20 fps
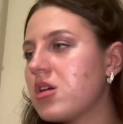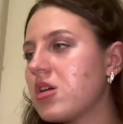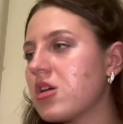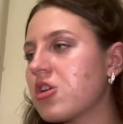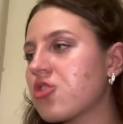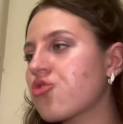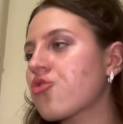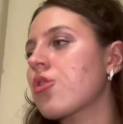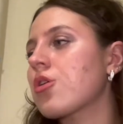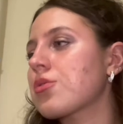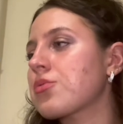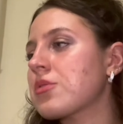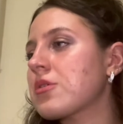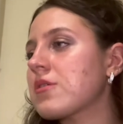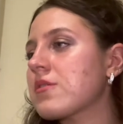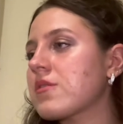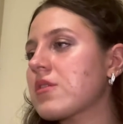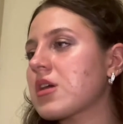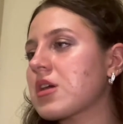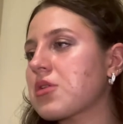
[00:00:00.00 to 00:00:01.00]

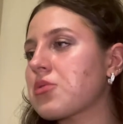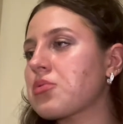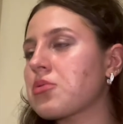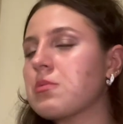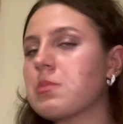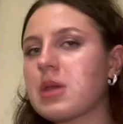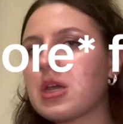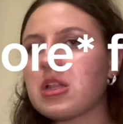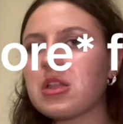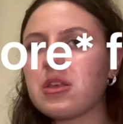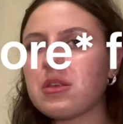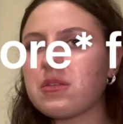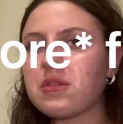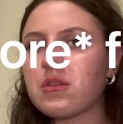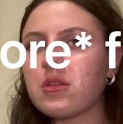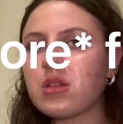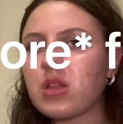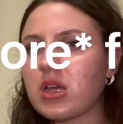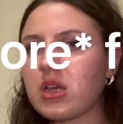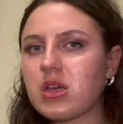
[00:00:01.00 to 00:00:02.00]
atrocious like it should be at least
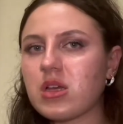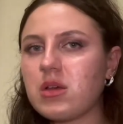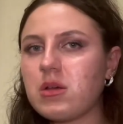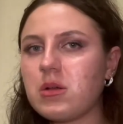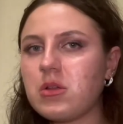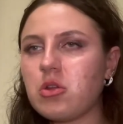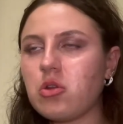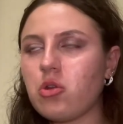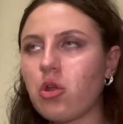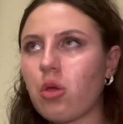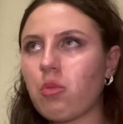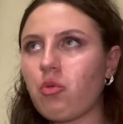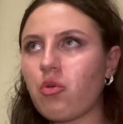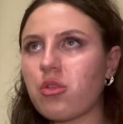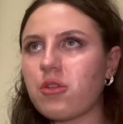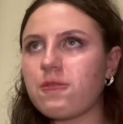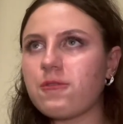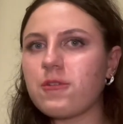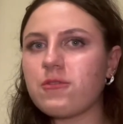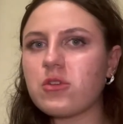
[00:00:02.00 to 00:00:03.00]
like no more
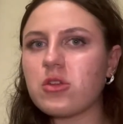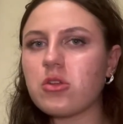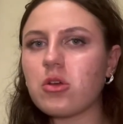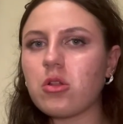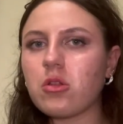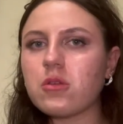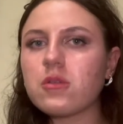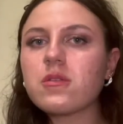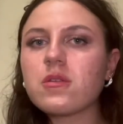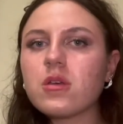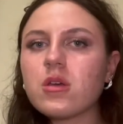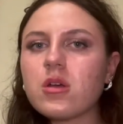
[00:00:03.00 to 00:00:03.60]
than $50